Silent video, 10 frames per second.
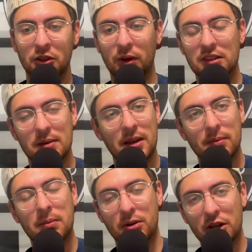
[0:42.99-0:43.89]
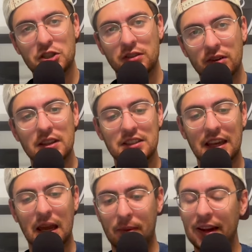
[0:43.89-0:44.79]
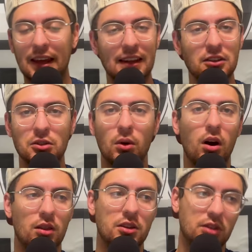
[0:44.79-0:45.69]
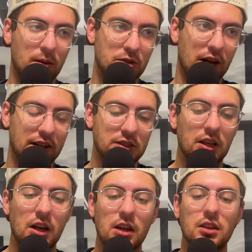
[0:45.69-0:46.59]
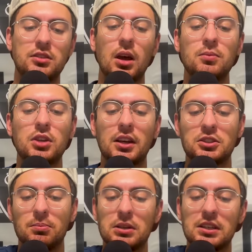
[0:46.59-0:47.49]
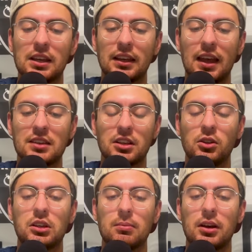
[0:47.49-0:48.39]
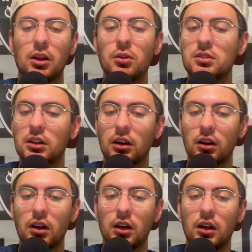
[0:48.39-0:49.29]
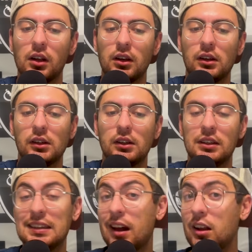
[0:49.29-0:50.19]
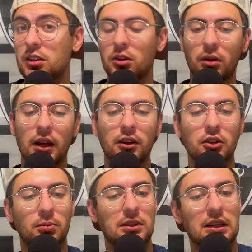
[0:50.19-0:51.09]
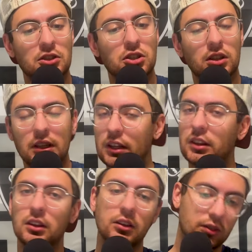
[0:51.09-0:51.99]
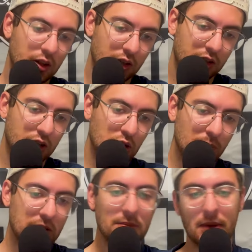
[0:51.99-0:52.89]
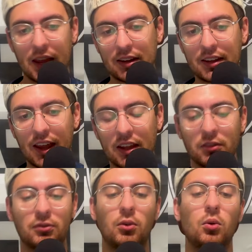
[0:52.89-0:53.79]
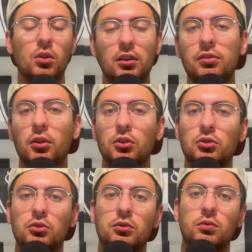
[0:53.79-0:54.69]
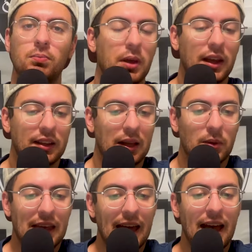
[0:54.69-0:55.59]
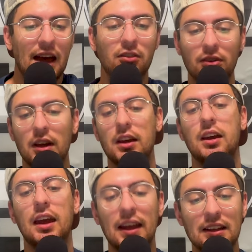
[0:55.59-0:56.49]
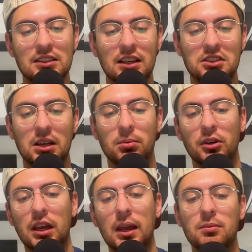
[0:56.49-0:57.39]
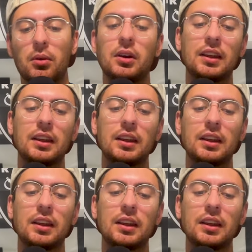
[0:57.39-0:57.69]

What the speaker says: So as I make my prediction for this game and get into all the subjects being, as I look at my notes here, Deion to the Raiders, potentially the QB mandate for the first pick that we have, Aiden's next couple games.